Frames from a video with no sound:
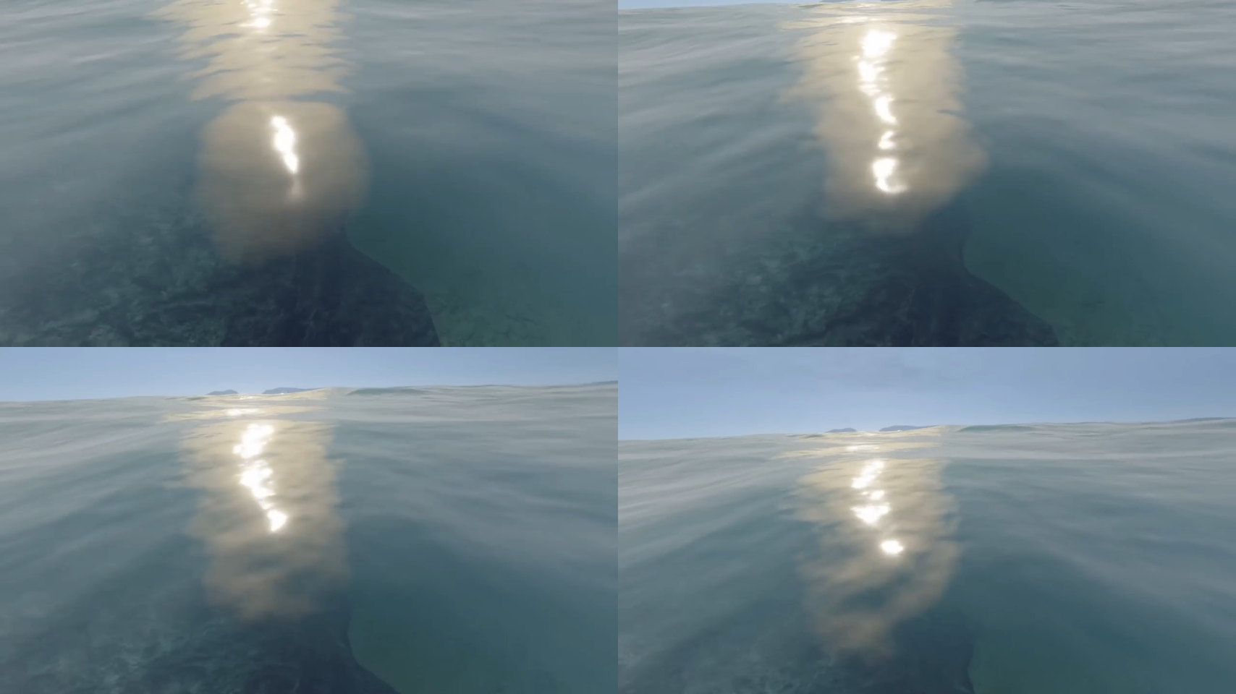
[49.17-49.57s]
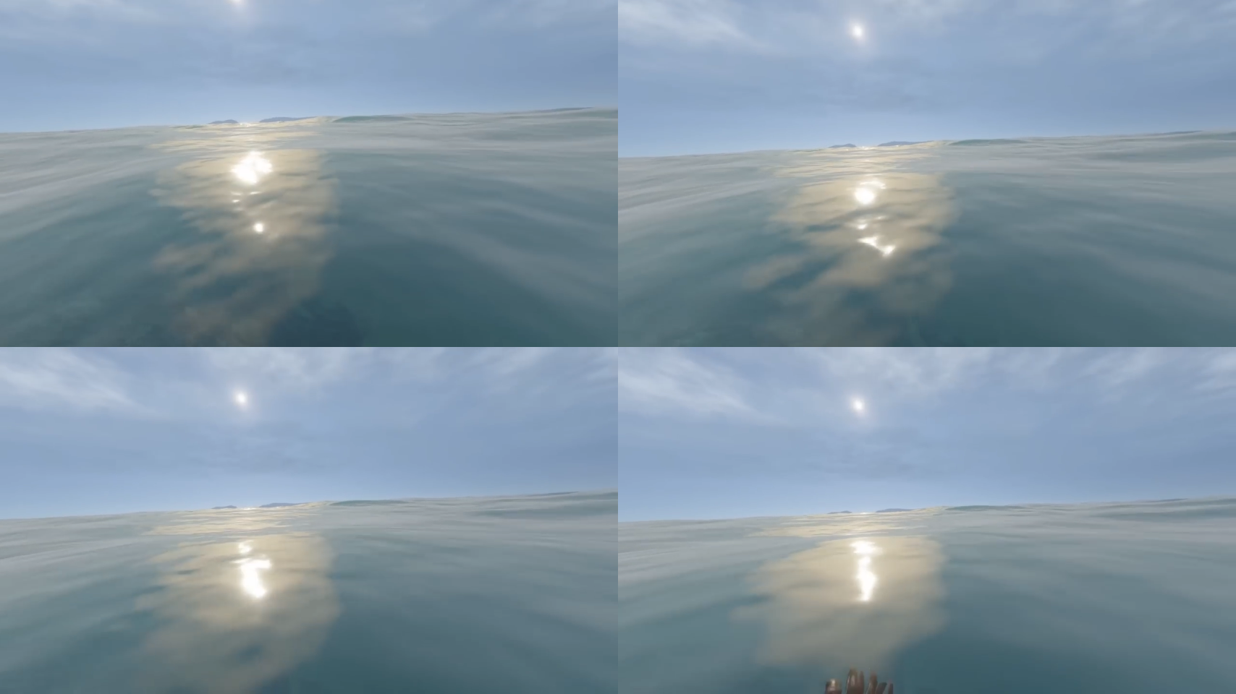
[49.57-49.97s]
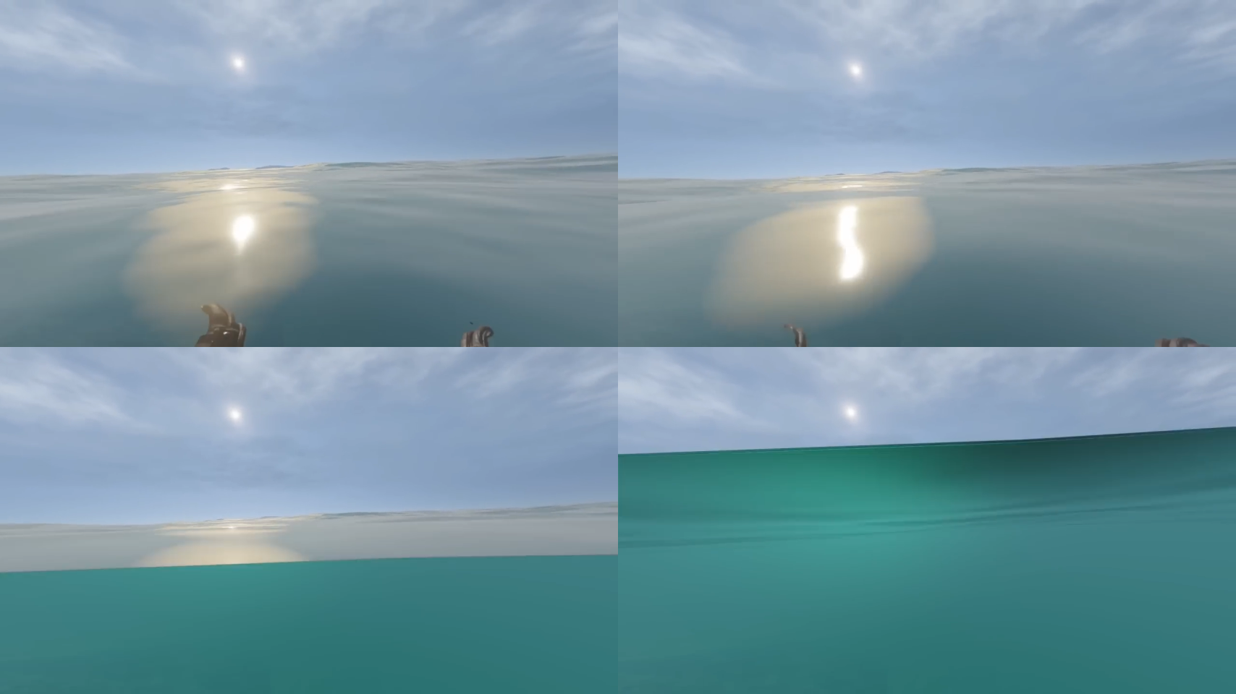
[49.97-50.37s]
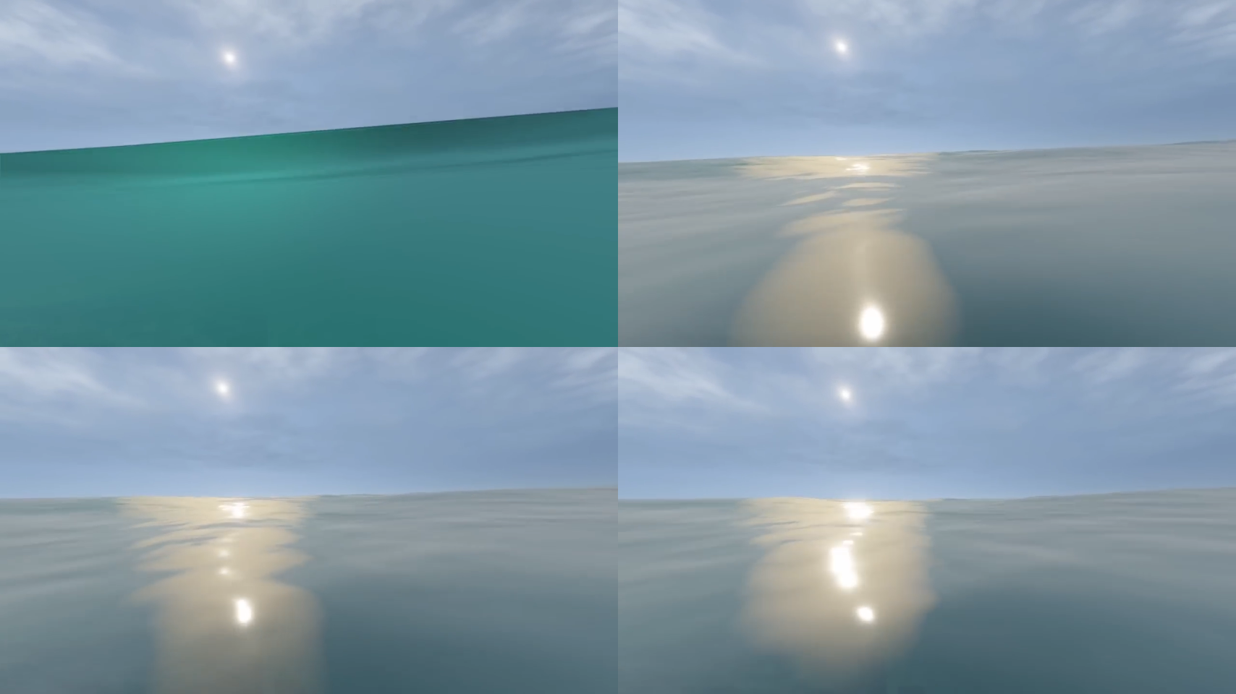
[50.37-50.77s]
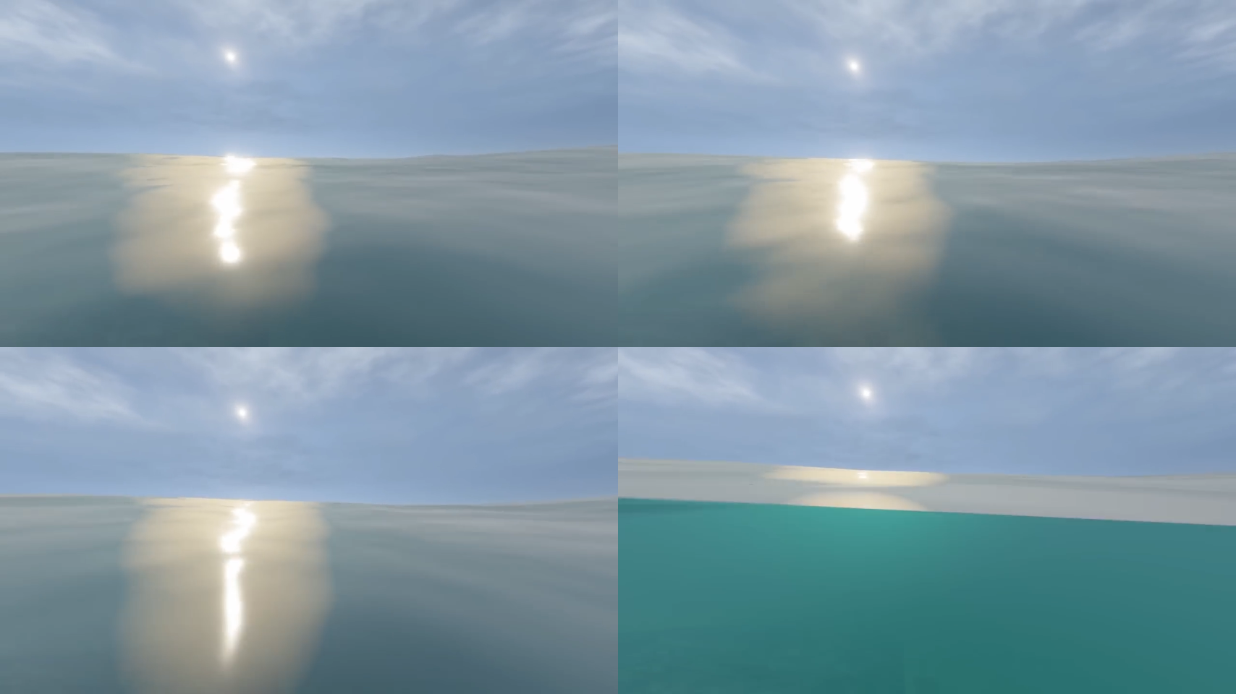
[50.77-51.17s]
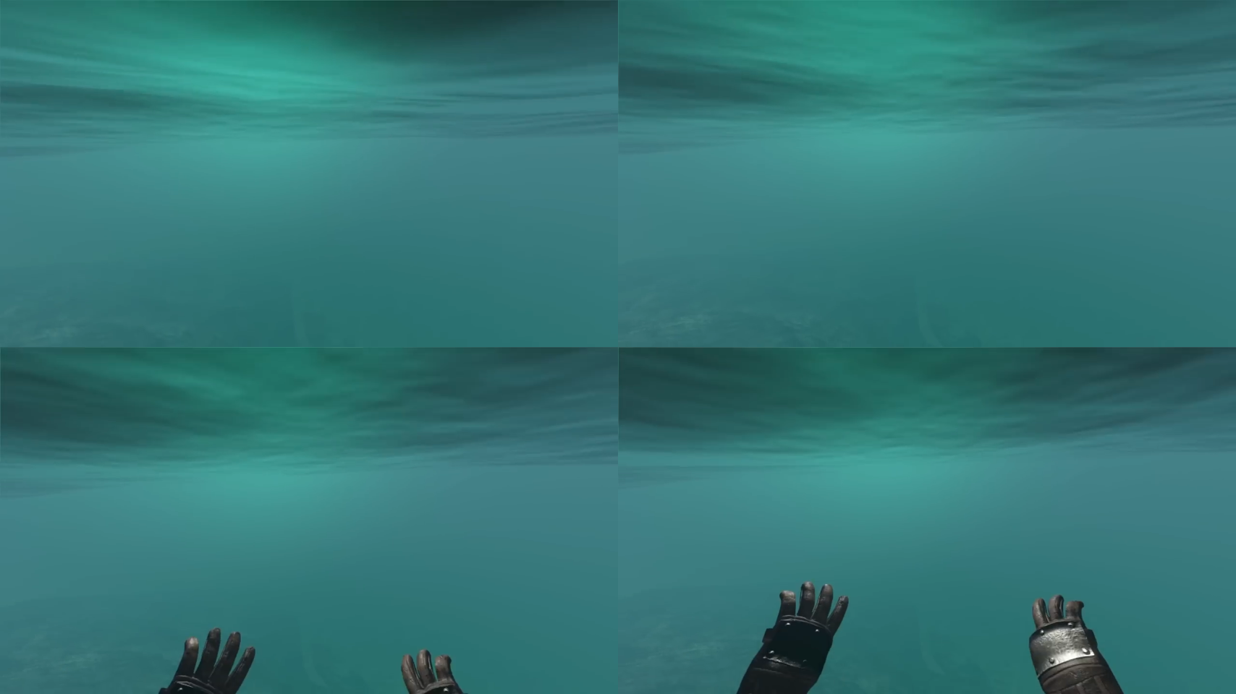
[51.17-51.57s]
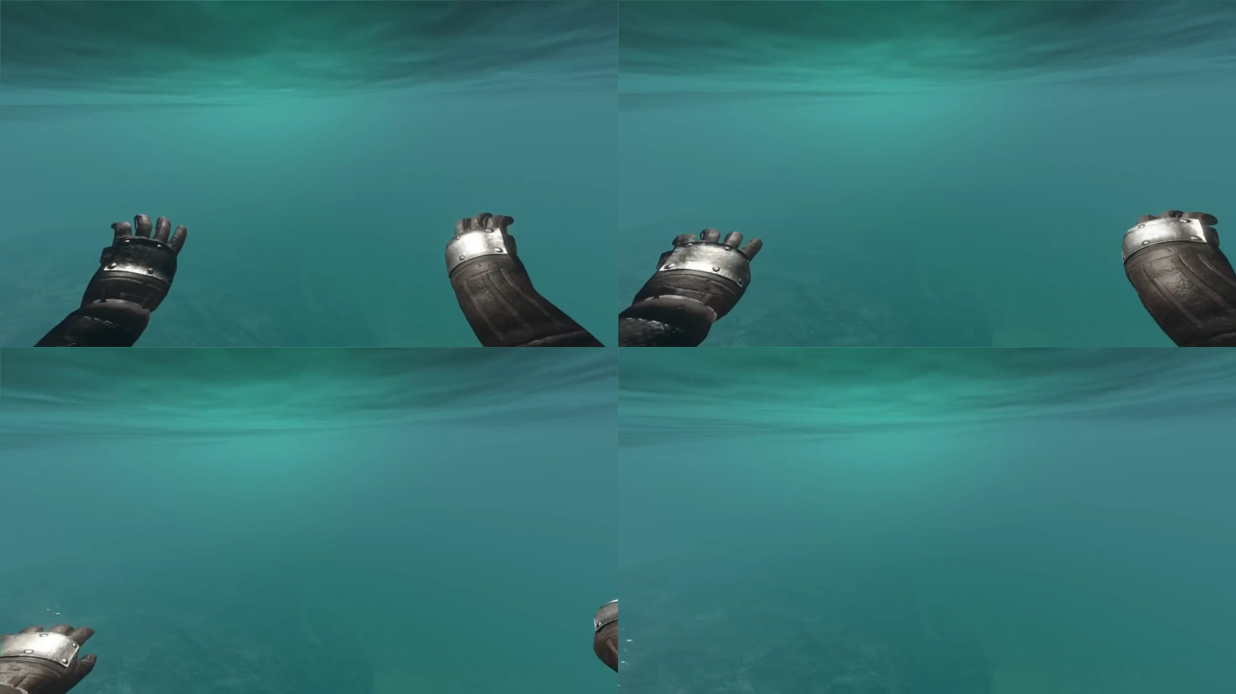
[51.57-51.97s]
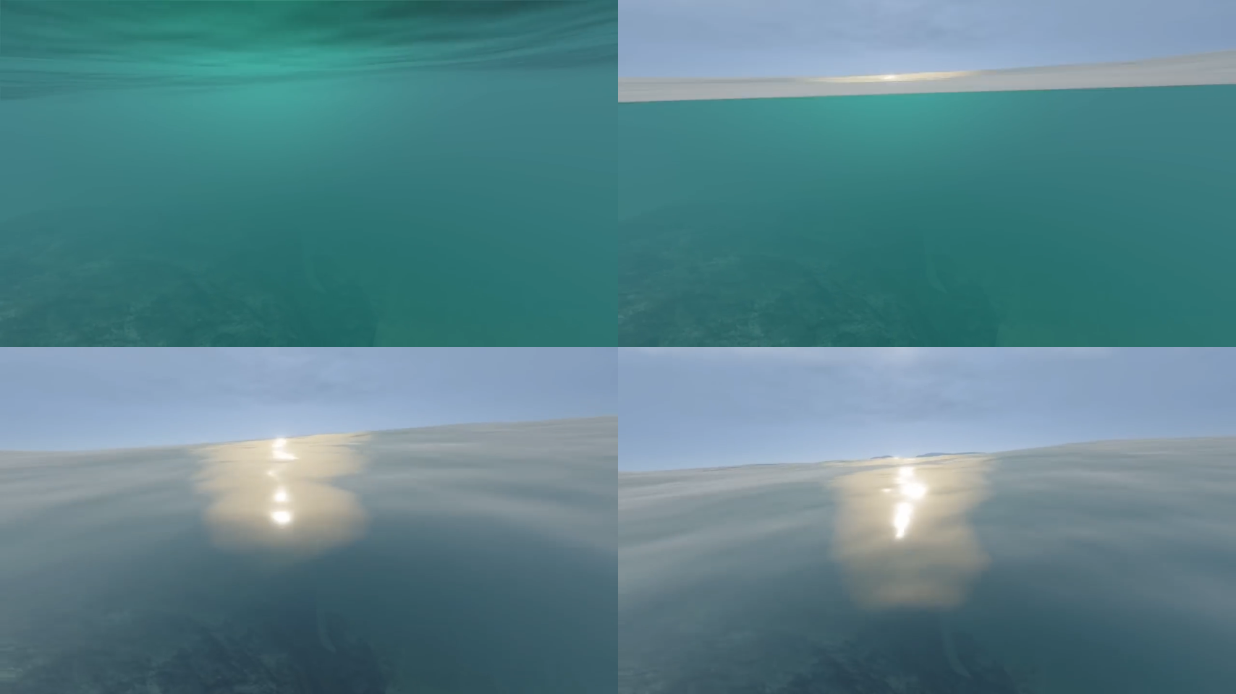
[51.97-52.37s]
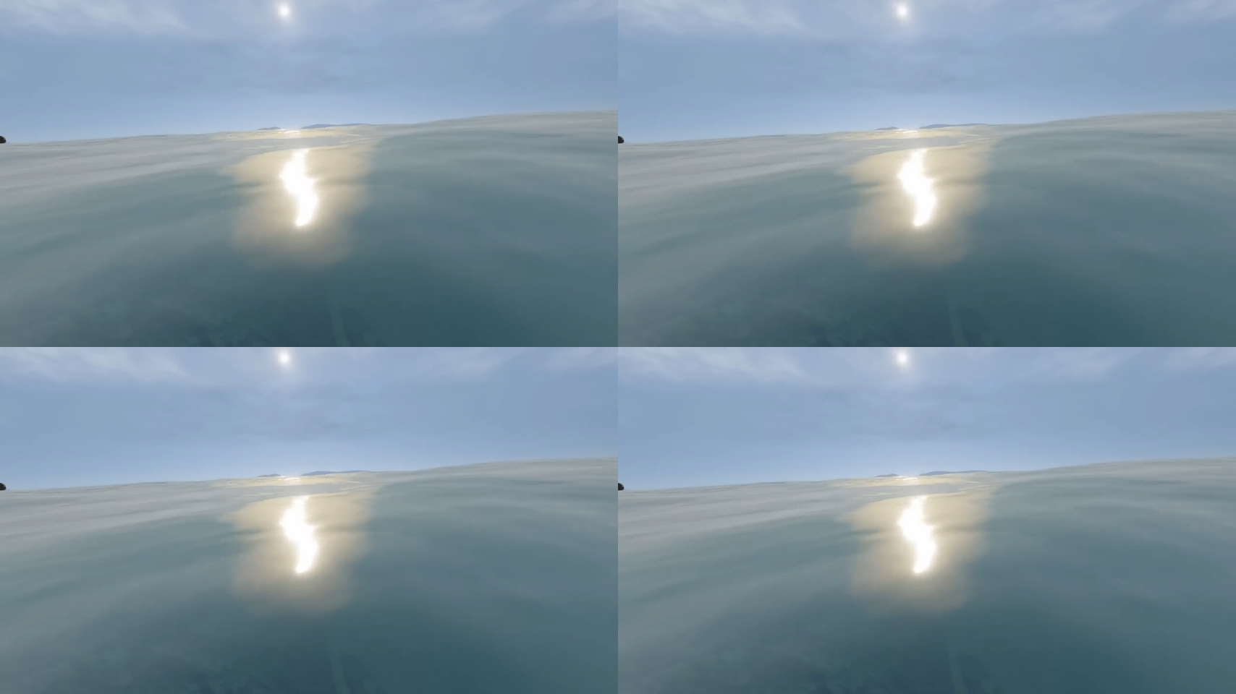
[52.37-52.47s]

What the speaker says: [unreadable: no face in view]